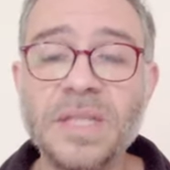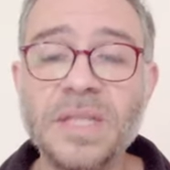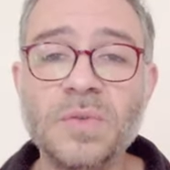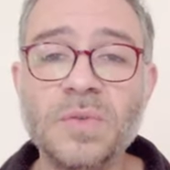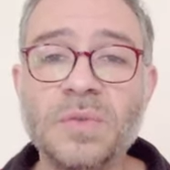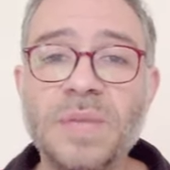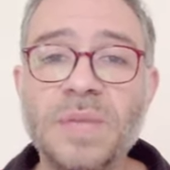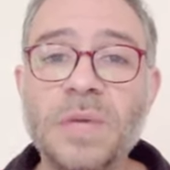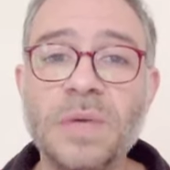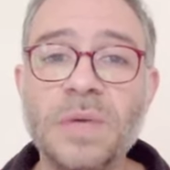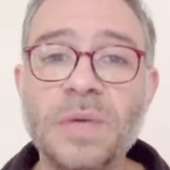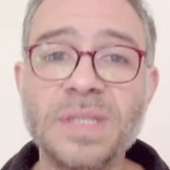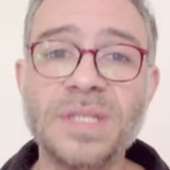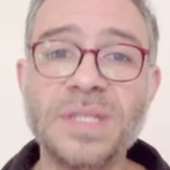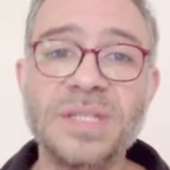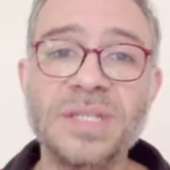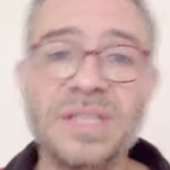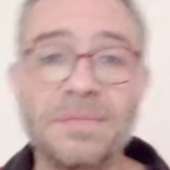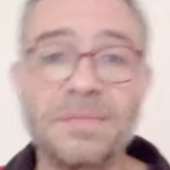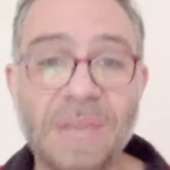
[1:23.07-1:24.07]
These would be
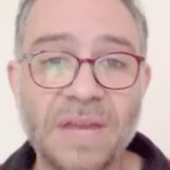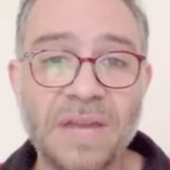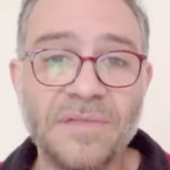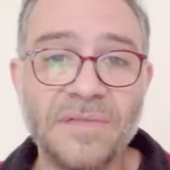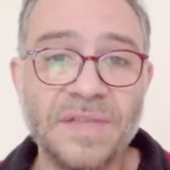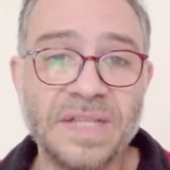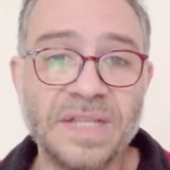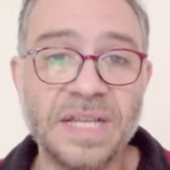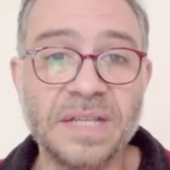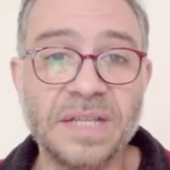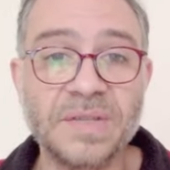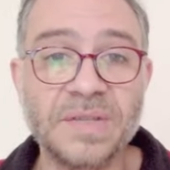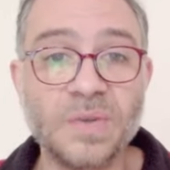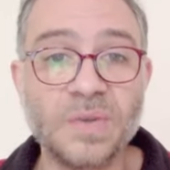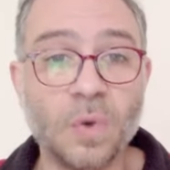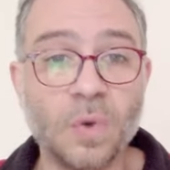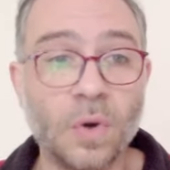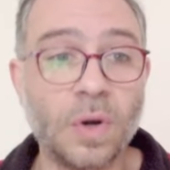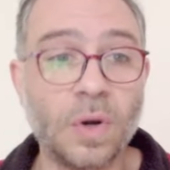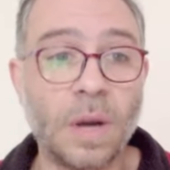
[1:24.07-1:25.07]
questions in
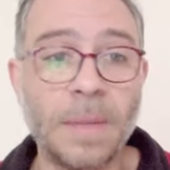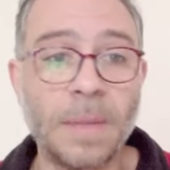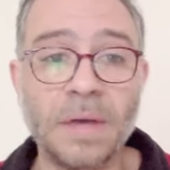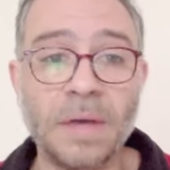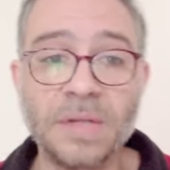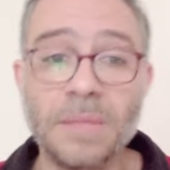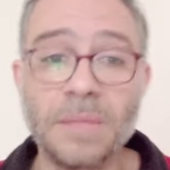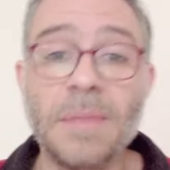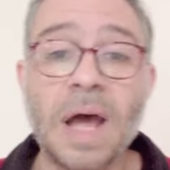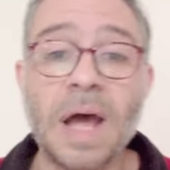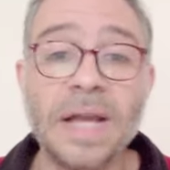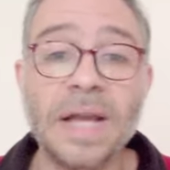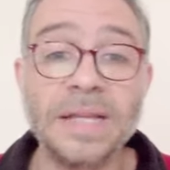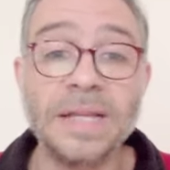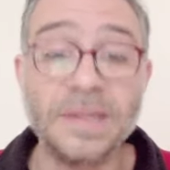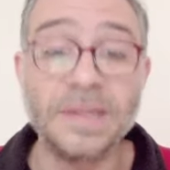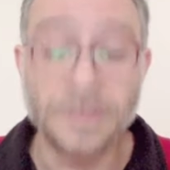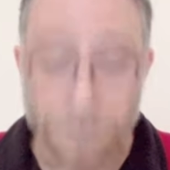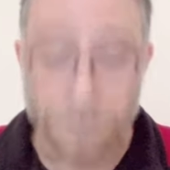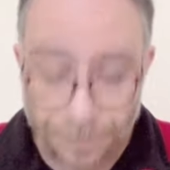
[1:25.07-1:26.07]
metaphysics or about the
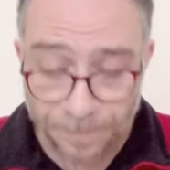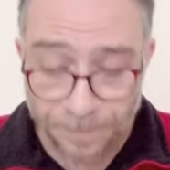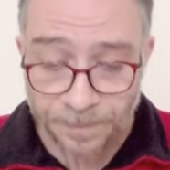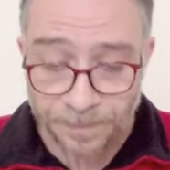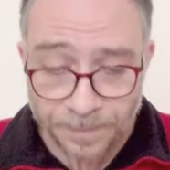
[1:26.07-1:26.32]
mind.